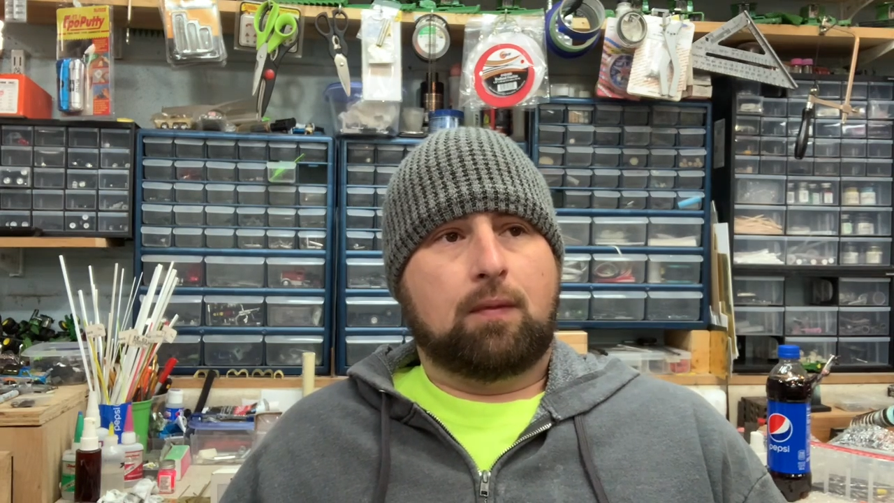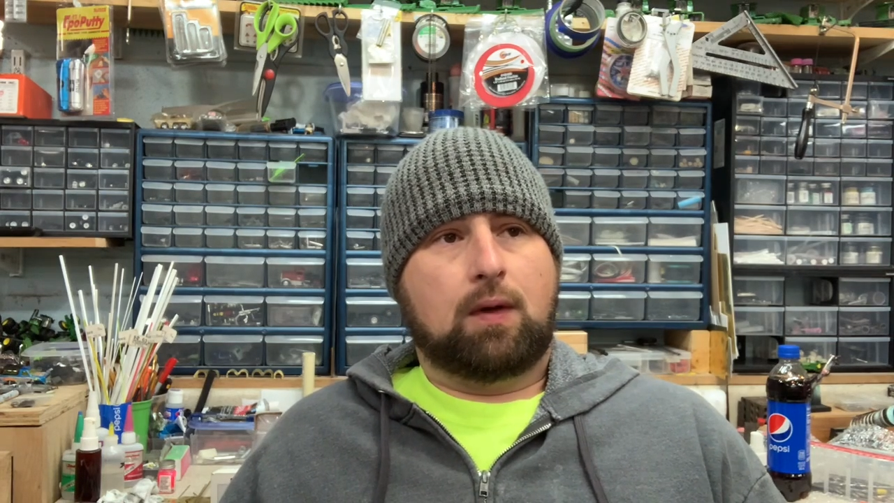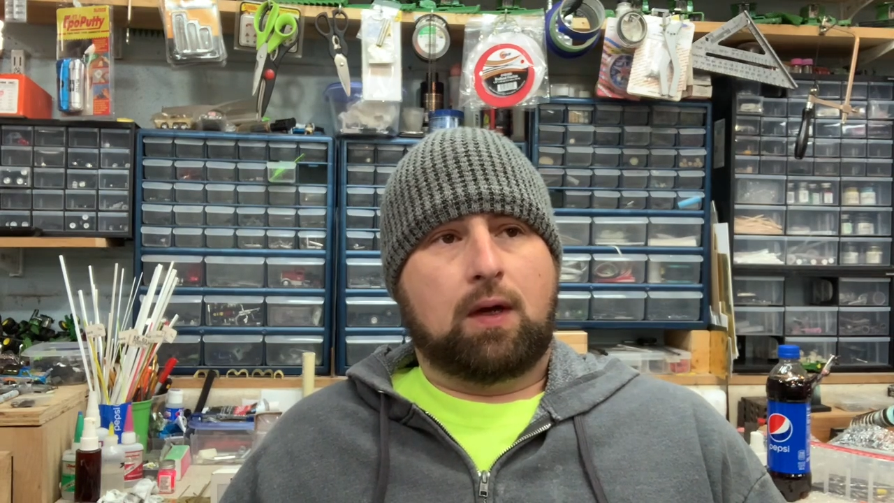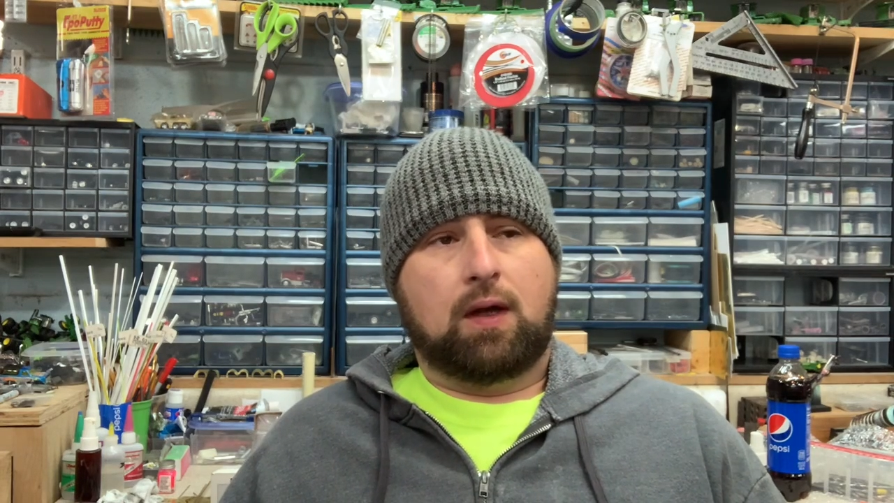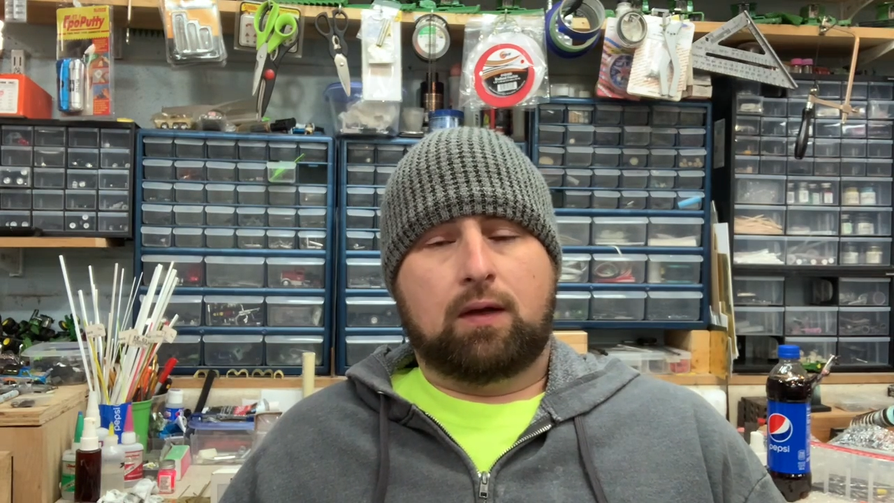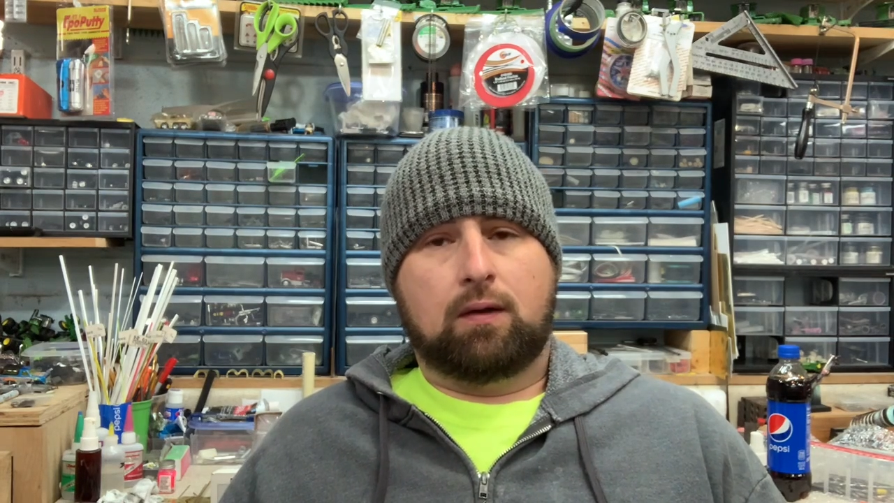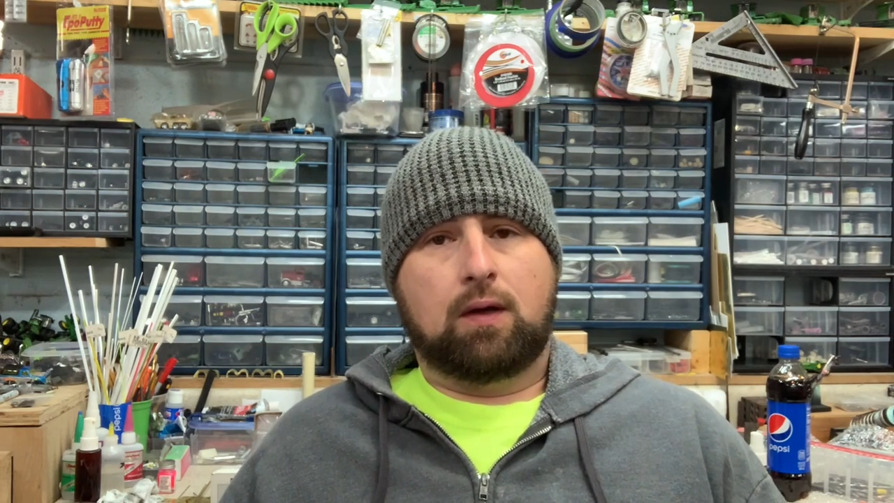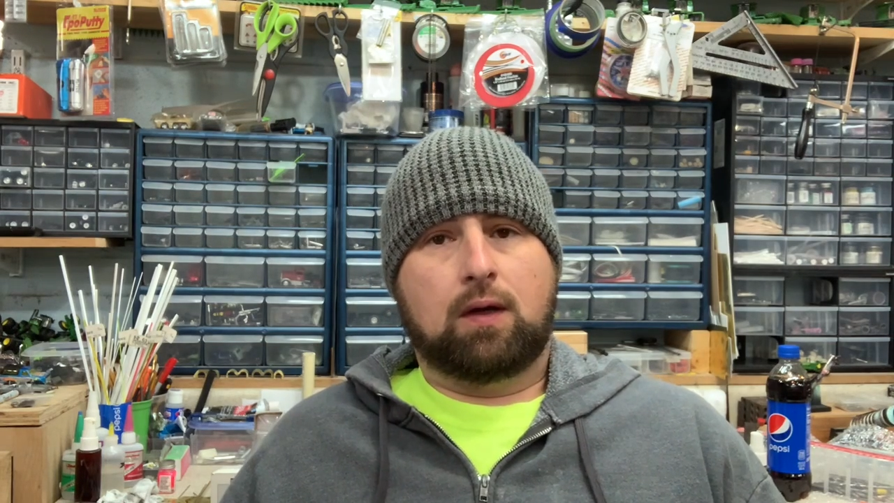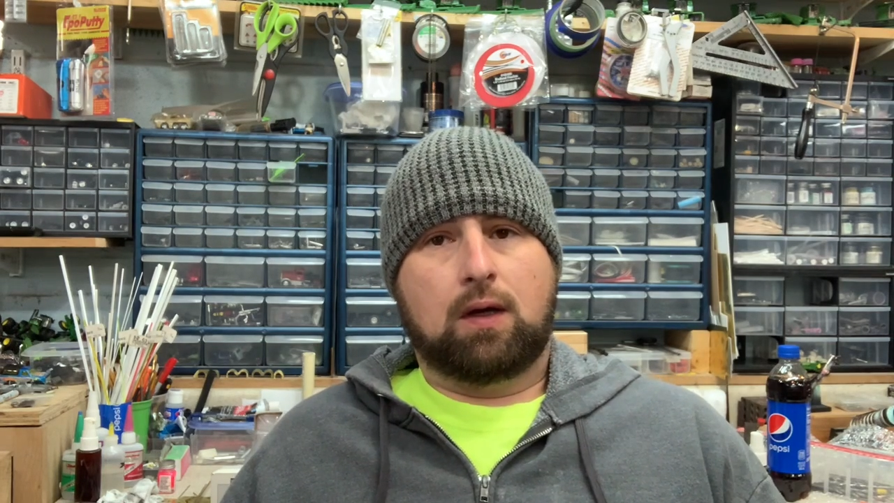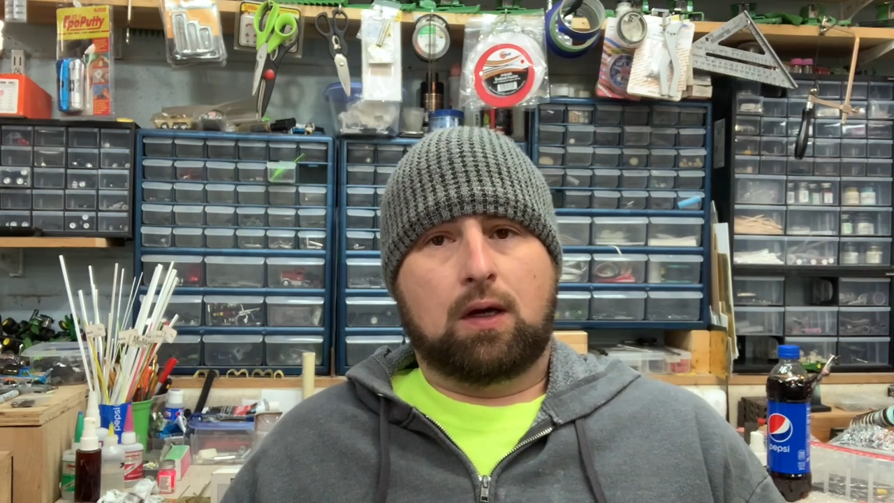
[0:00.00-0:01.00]
And
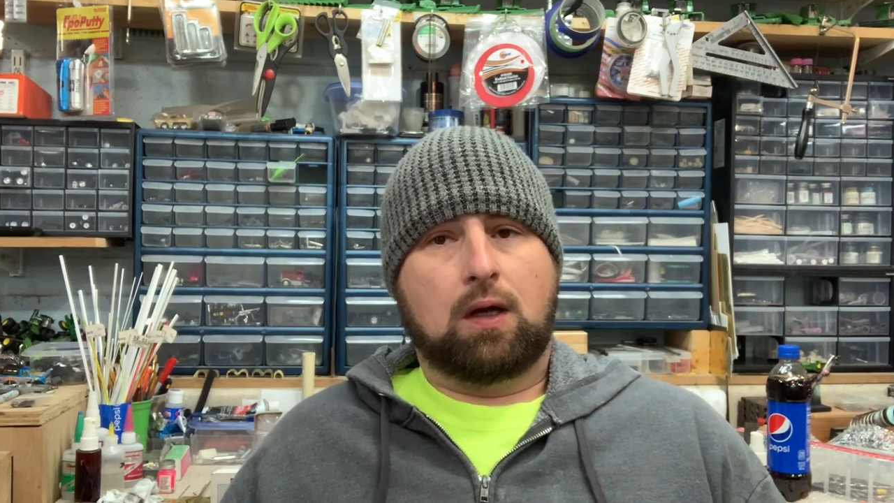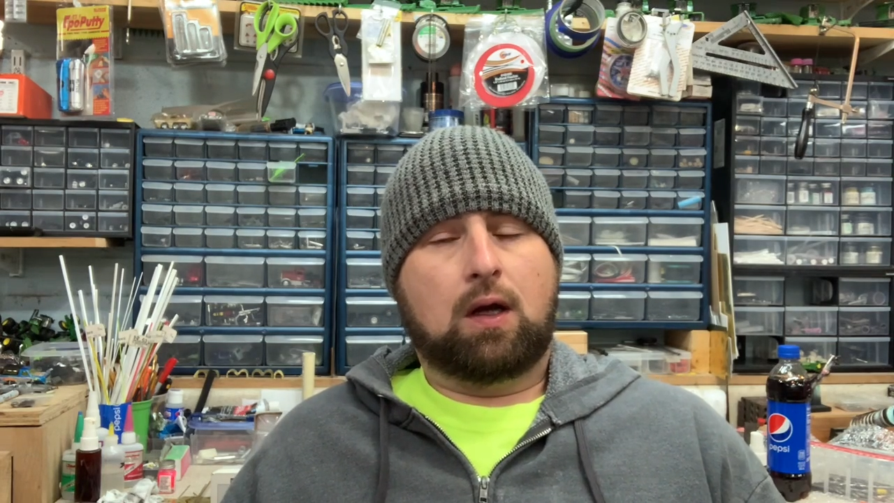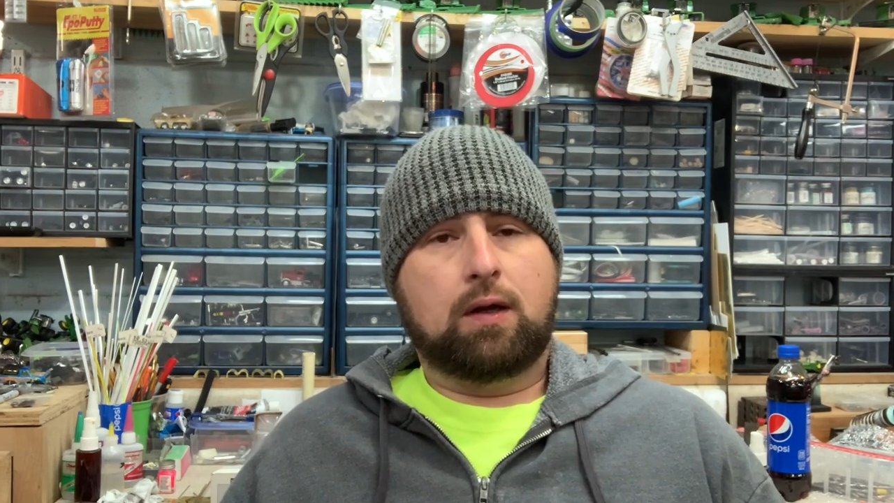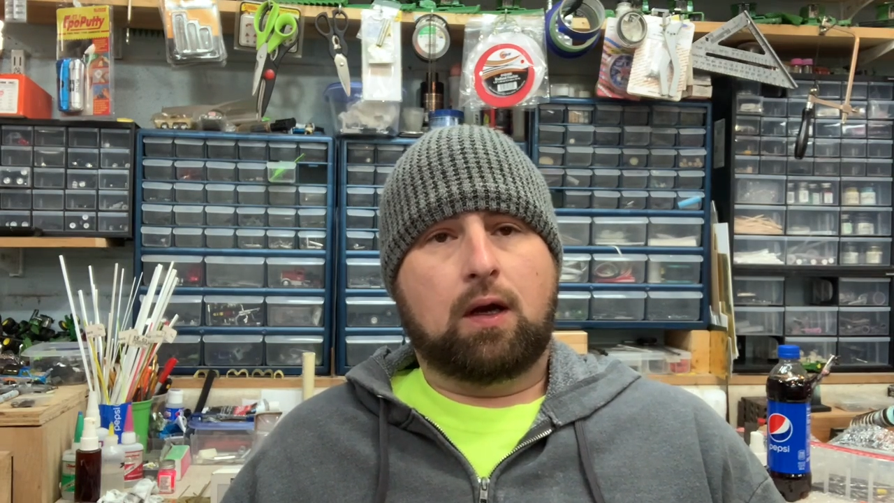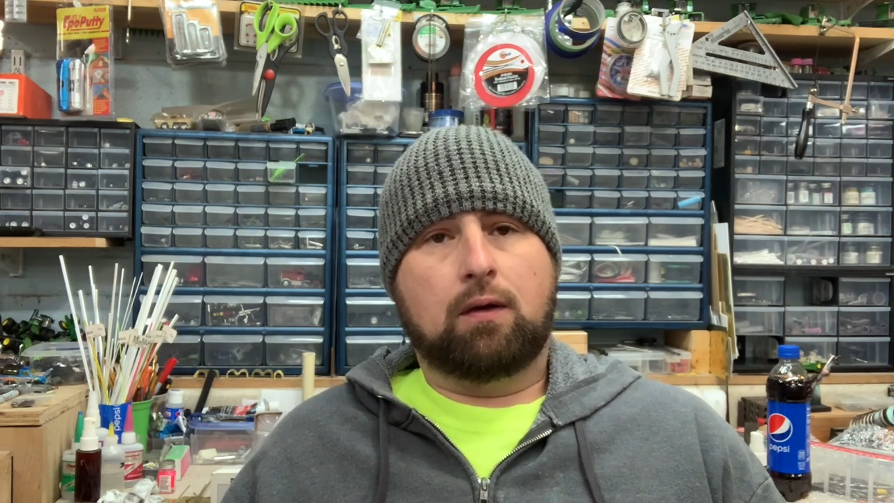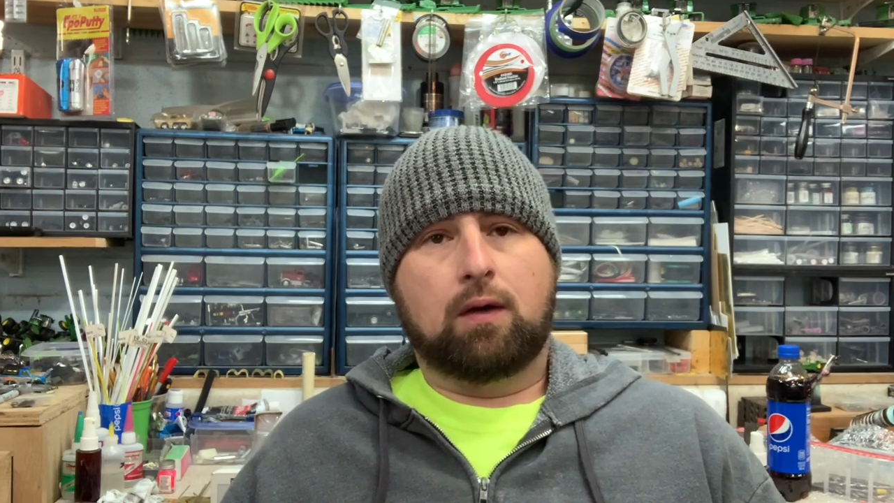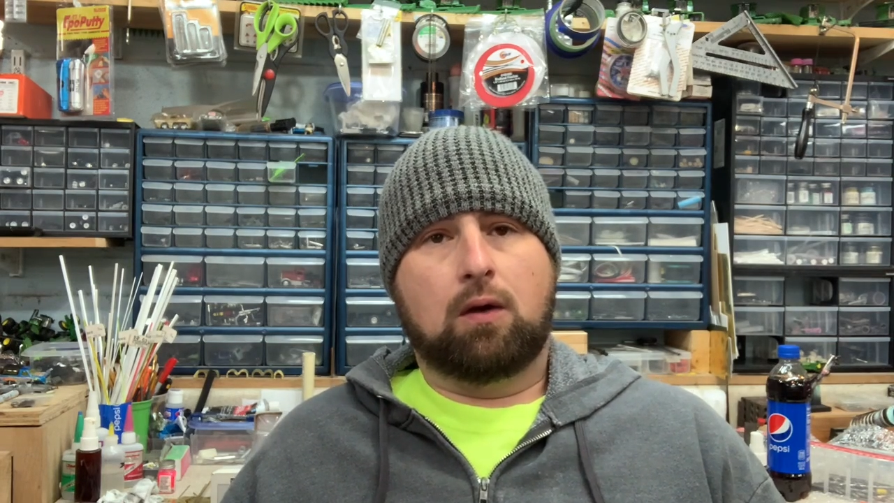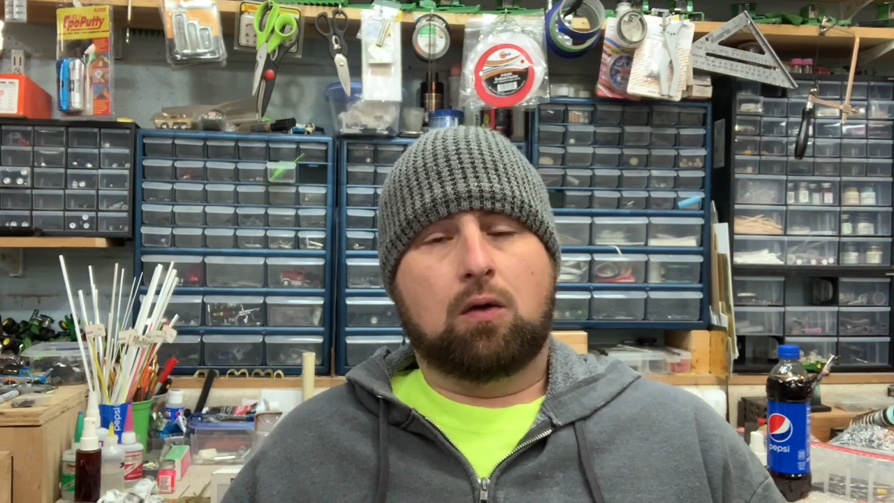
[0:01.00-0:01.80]
a lot of y'all know